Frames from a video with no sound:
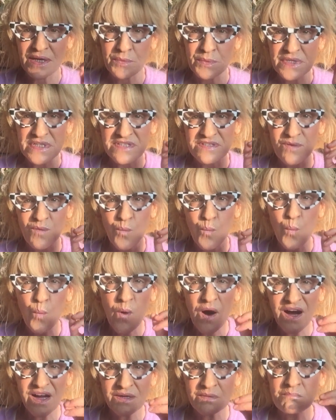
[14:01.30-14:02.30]
there is
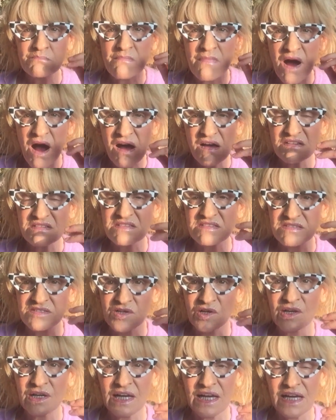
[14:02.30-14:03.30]
one
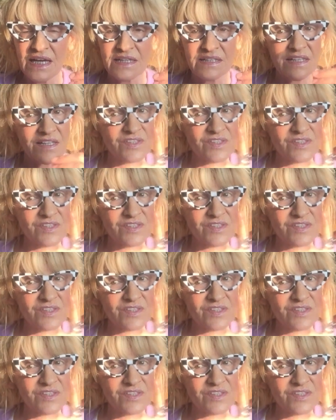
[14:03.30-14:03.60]
master gland,